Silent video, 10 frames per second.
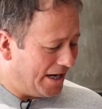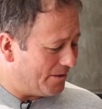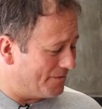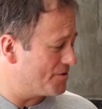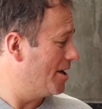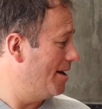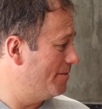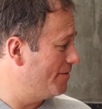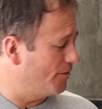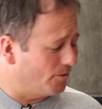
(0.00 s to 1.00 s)
We've shared it
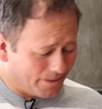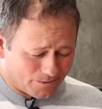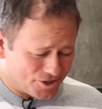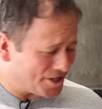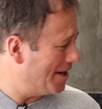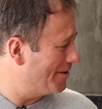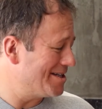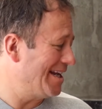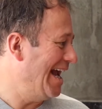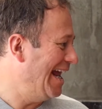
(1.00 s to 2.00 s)
before, we will share it
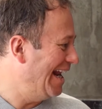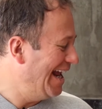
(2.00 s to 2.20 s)
again.